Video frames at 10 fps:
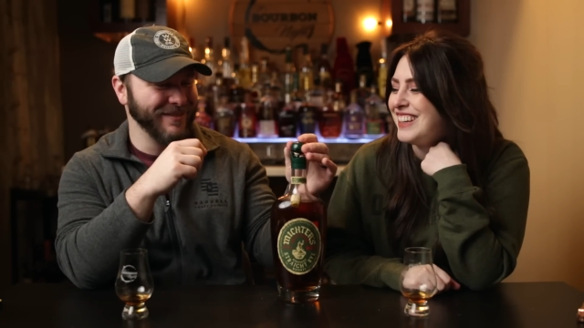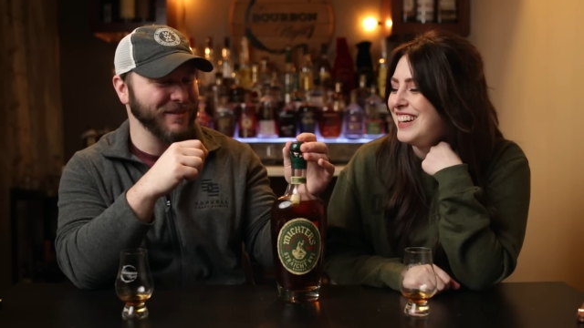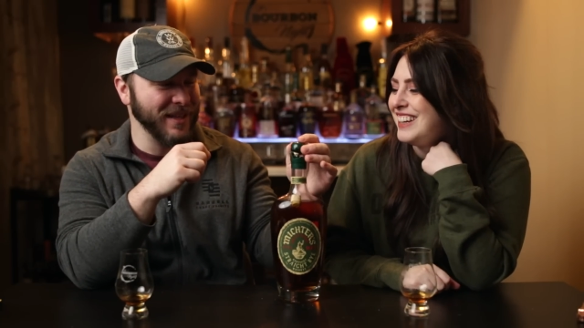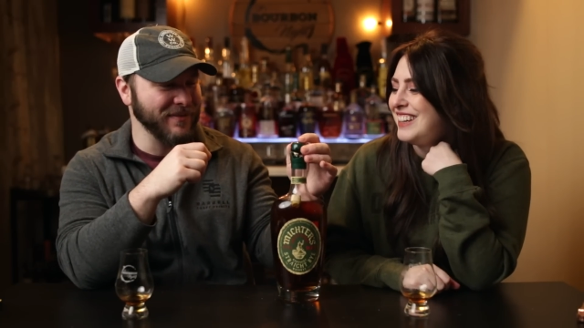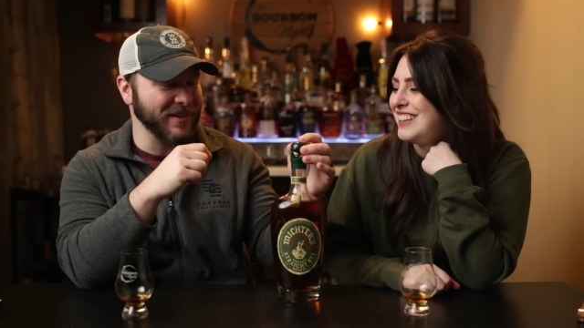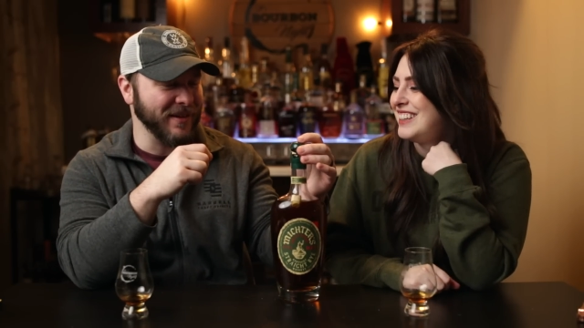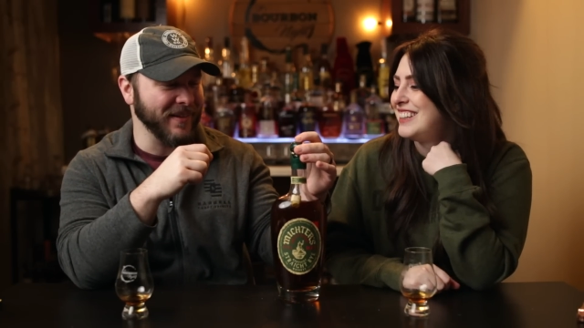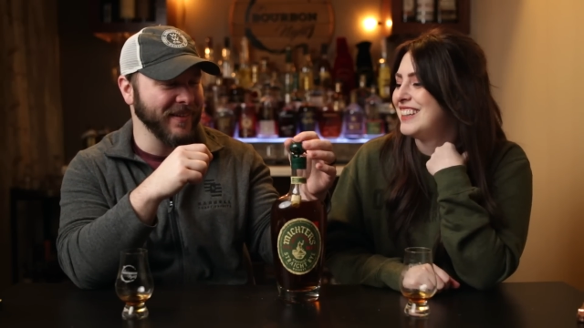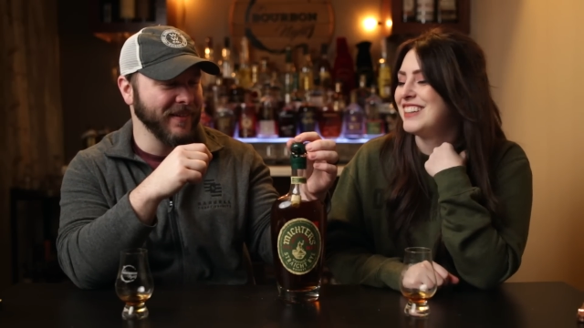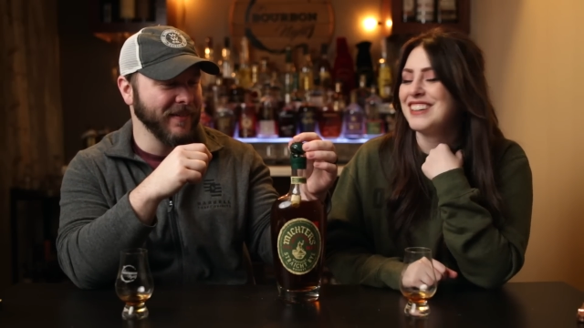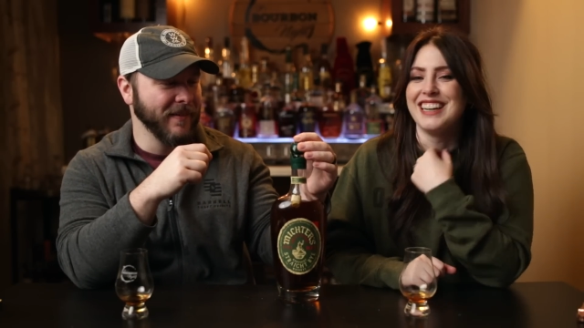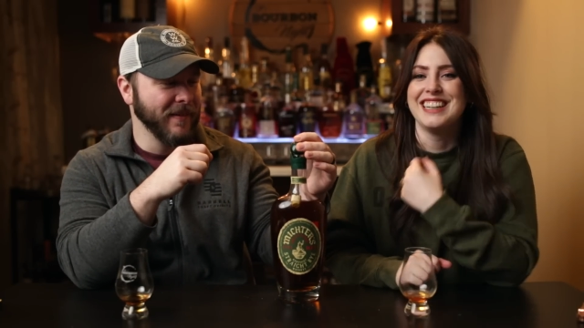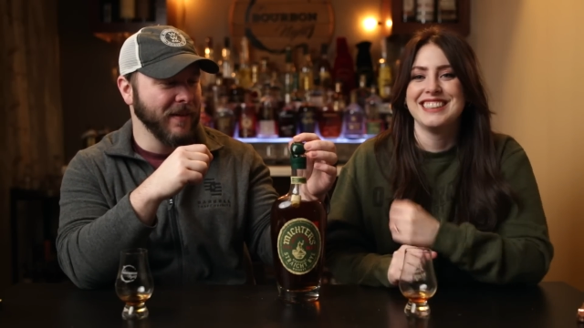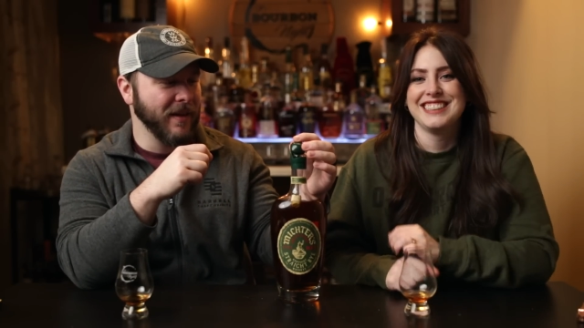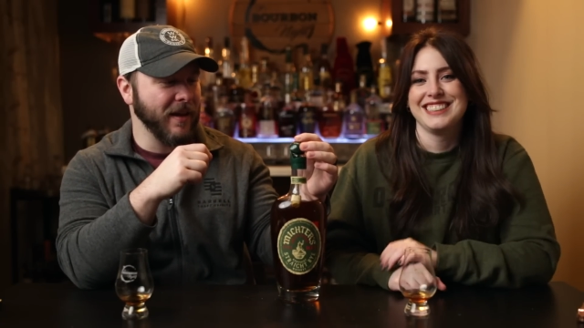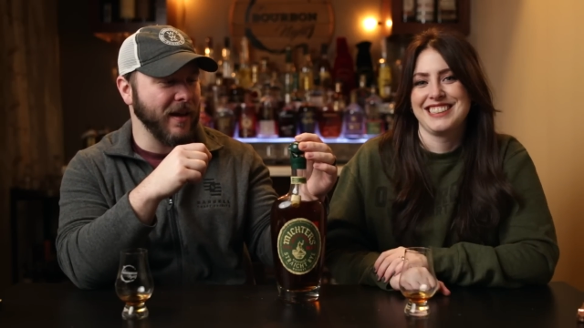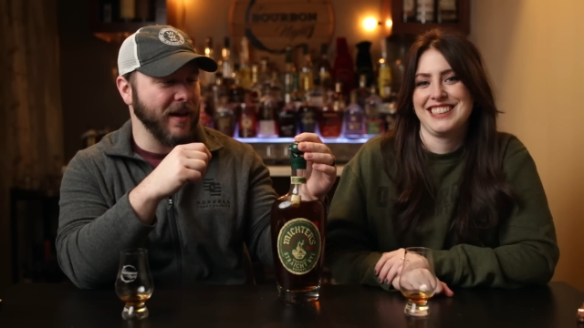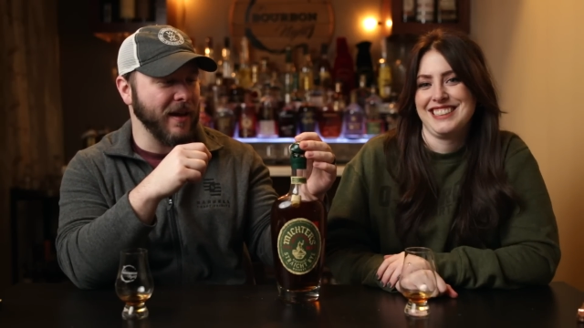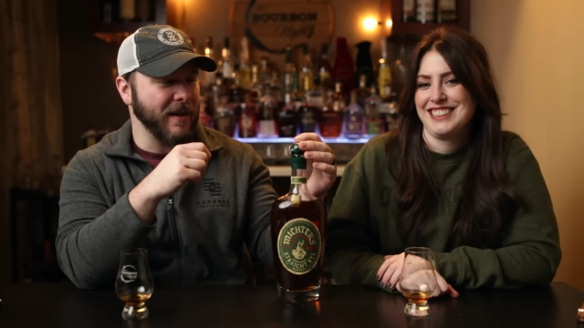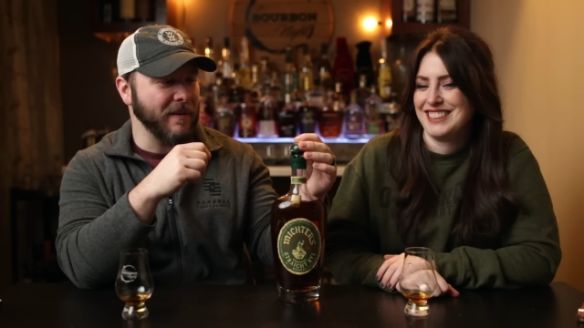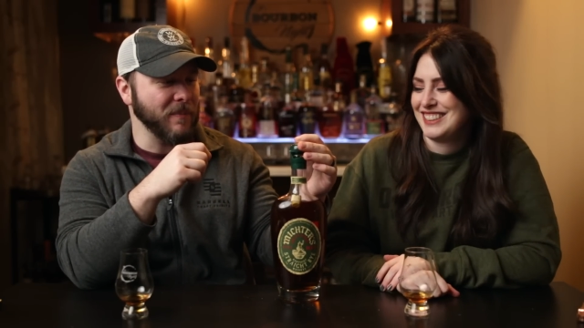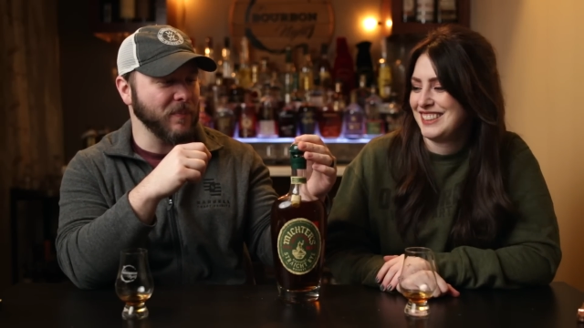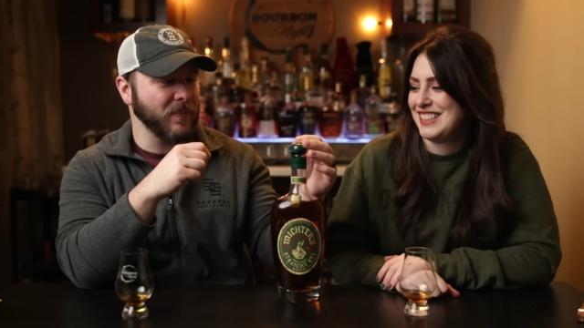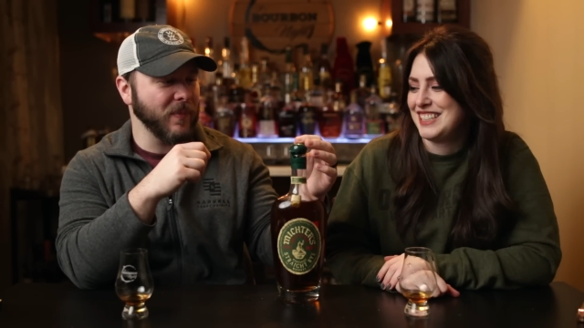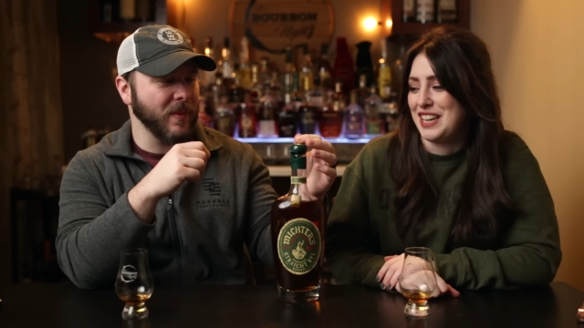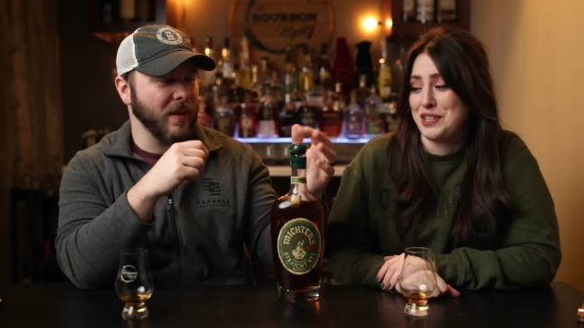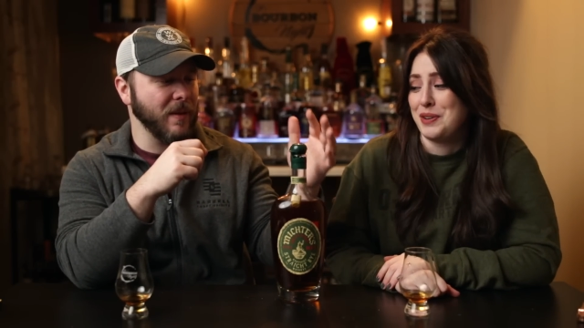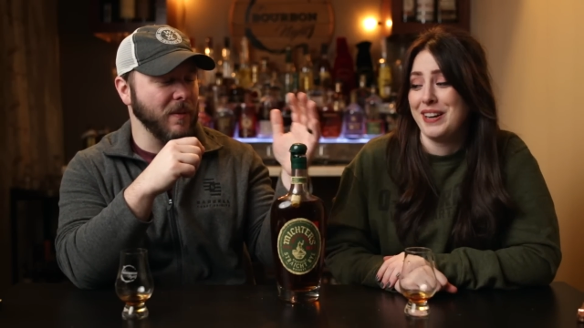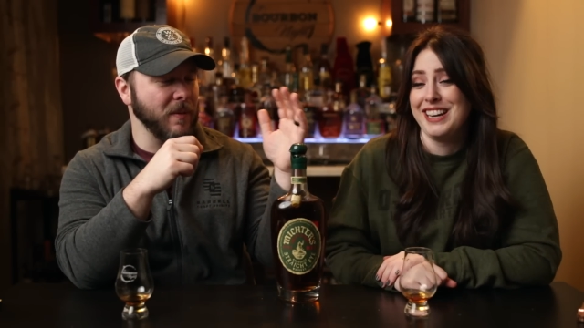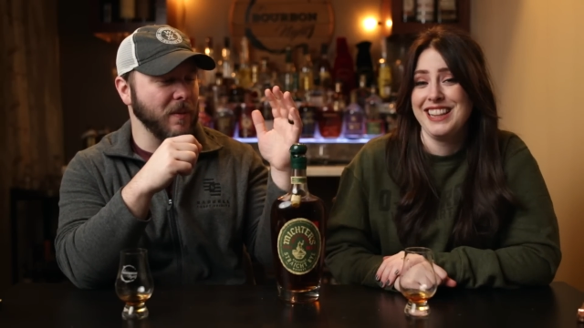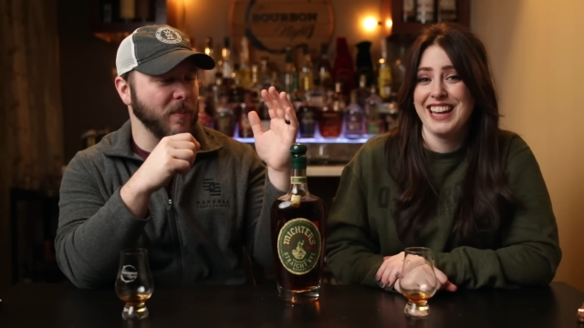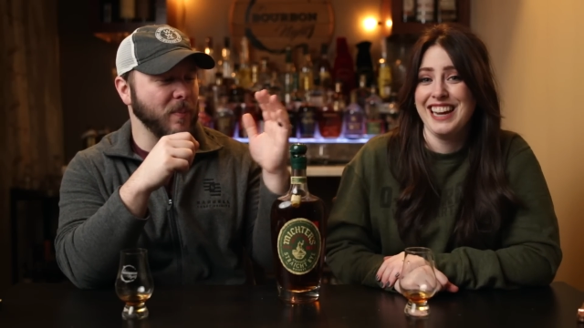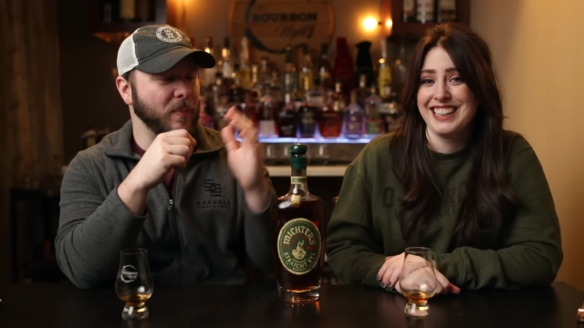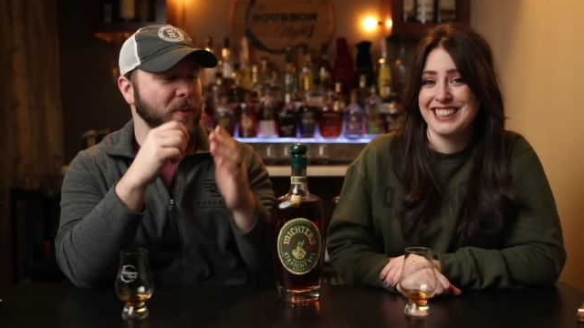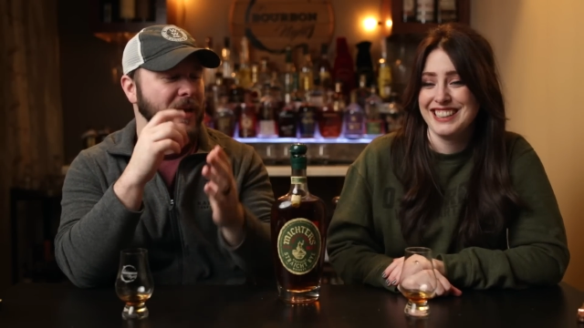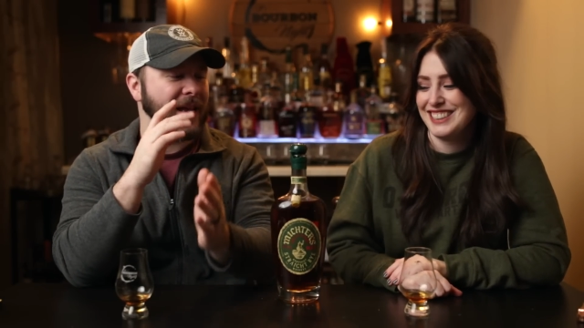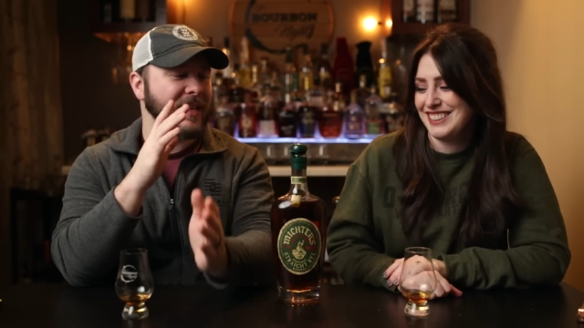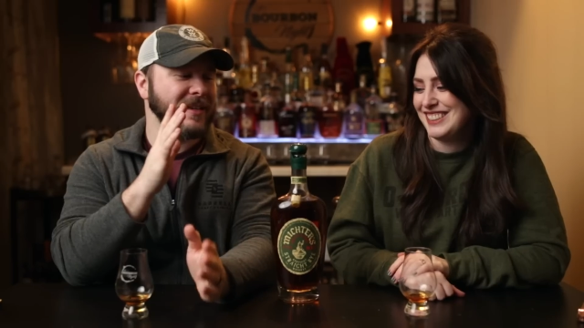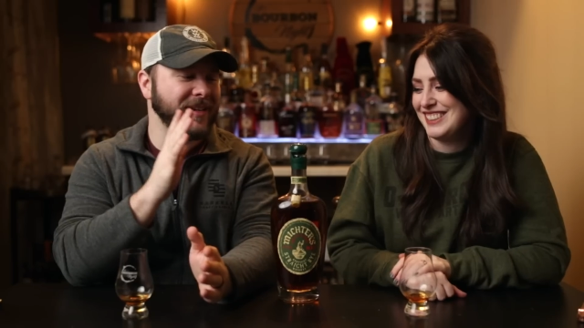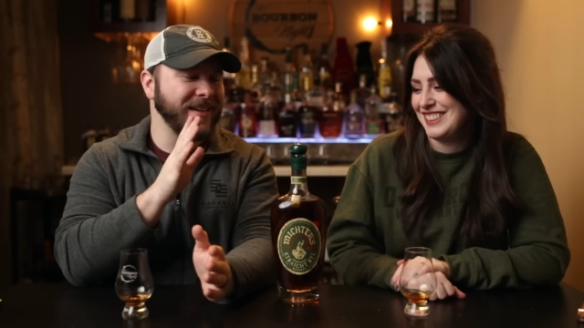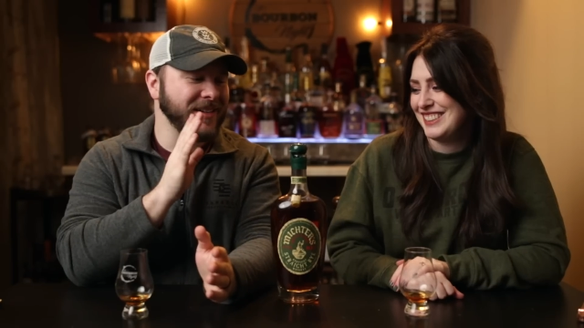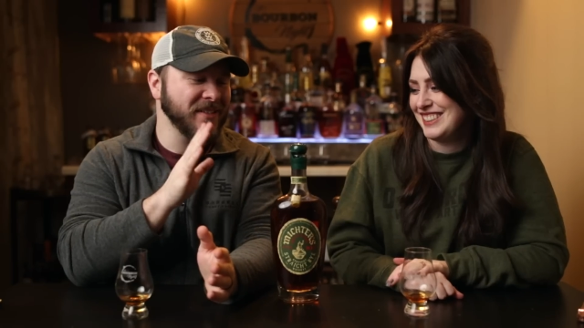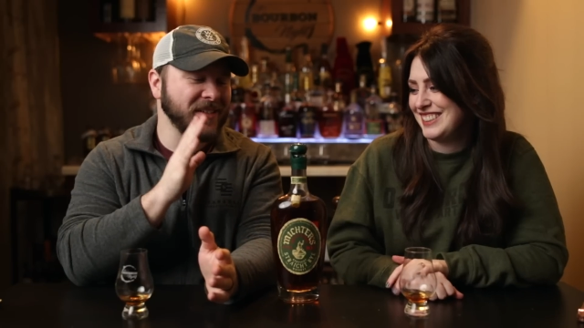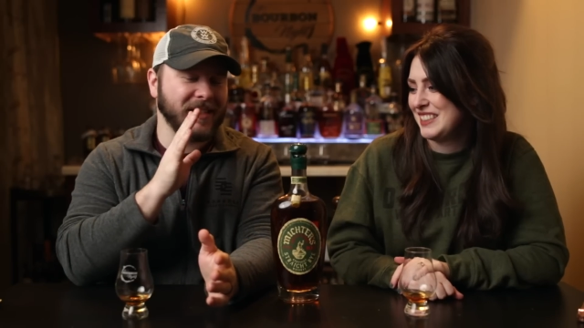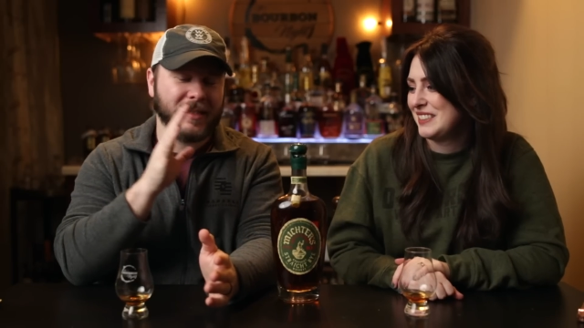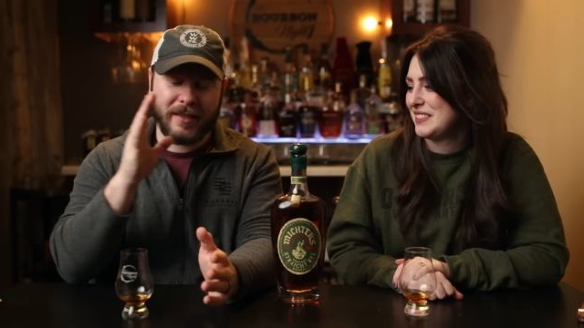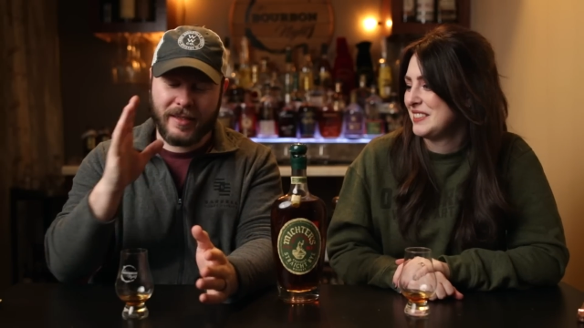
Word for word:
Speaker 1: We'll leave it on. Okay. Um, not doing anything. But it doesn't.